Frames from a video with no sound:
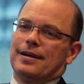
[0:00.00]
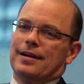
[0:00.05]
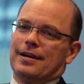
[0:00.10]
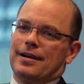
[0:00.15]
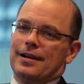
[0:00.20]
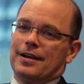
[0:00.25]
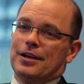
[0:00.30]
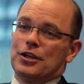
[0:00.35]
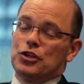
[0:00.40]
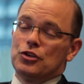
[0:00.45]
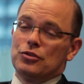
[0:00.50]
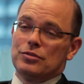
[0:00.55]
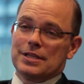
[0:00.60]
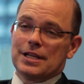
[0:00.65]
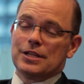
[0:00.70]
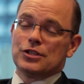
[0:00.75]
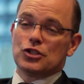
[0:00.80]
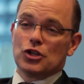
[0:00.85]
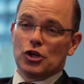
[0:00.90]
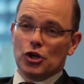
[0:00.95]
uh, you
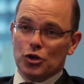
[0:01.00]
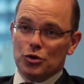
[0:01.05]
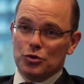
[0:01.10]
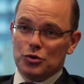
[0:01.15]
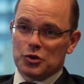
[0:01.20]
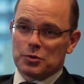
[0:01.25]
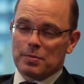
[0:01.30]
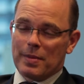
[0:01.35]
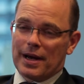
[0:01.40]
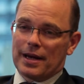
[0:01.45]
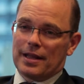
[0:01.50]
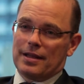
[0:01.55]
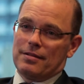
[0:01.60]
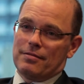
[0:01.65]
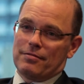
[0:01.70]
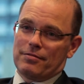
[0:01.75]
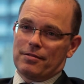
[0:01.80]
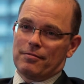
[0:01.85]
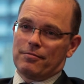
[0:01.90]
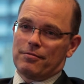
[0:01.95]
tend to lose money
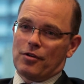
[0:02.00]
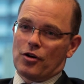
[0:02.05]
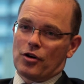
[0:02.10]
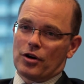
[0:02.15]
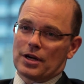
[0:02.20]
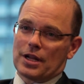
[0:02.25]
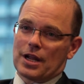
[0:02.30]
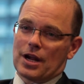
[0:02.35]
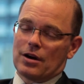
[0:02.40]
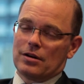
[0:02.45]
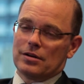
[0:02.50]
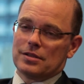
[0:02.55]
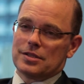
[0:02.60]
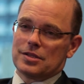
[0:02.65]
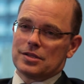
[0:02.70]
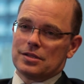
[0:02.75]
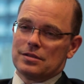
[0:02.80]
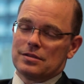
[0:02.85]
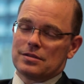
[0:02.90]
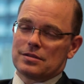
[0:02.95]
from foreign
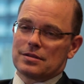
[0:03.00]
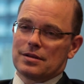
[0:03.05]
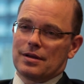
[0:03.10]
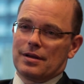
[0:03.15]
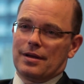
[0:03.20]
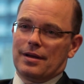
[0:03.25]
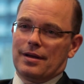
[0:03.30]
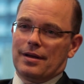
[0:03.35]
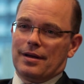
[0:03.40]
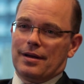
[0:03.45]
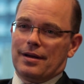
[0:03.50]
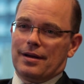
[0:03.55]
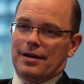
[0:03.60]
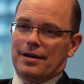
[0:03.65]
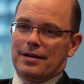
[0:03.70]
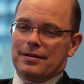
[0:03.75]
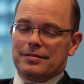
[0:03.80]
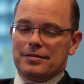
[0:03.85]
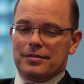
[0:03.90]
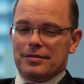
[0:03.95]
currencies. Uh,
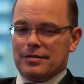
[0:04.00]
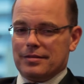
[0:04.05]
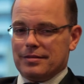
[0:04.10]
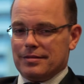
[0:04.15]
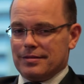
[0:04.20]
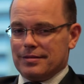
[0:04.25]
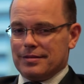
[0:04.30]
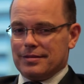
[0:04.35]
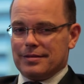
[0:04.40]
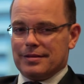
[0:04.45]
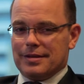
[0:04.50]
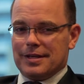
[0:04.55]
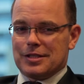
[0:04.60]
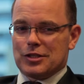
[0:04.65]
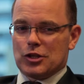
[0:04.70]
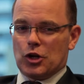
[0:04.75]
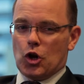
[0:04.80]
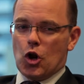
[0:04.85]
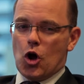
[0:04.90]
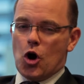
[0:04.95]

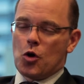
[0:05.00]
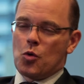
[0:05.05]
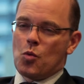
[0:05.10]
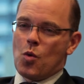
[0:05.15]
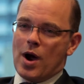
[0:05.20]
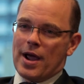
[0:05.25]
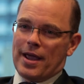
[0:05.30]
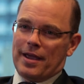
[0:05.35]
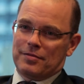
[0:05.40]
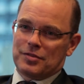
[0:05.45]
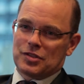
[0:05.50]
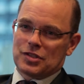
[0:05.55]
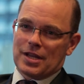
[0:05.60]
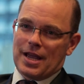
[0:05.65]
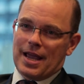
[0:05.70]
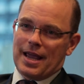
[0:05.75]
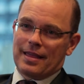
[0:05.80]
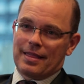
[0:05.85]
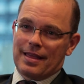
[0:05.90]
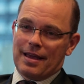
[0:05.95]
it's a long way of
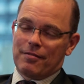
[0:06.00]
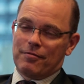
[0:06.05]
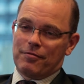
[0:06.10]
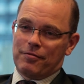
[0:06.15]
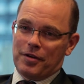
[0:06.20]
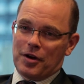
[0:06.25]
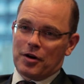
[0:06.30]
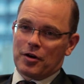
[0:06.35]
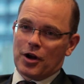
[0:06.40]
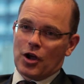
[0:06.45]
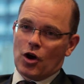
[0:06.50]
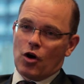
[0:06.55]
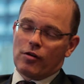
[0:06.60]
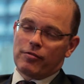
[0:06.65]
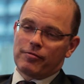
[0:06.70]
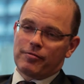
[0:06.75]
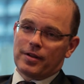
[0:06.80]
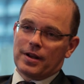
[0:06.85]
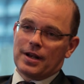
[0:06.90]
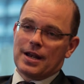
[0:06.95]
saying that very
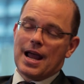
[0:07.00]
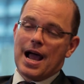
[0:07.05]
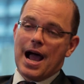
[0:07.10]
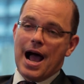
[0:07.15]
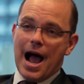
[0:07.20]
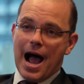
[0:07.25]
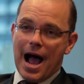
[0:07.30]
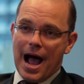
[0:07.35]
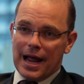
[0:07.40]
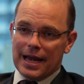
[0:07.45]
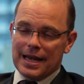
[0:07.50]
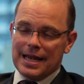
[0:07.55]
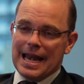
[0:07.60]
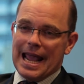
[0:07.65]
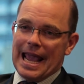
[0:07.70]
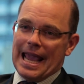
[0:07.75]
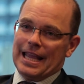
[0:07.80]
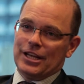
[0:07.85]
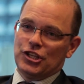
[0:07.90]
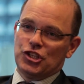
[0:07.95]
often
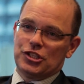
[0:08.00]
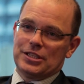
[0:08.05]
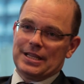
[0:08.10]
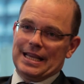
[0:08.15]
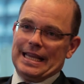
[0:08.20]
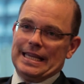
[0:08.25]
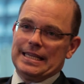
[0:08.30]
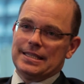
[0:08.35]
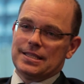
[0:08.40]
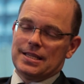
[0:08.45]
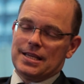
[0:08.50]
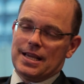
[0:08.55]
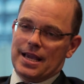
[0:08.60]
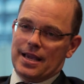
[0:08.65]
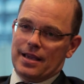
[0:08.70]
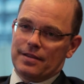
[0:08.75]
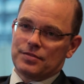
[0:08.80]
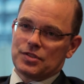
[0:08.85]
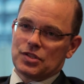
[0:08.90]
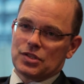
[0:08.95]
unhedged
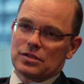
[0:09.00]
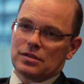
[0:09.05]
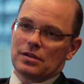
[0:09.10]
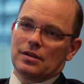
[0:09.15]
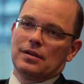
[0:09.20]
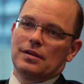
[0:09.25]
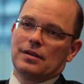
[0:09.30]
ETFs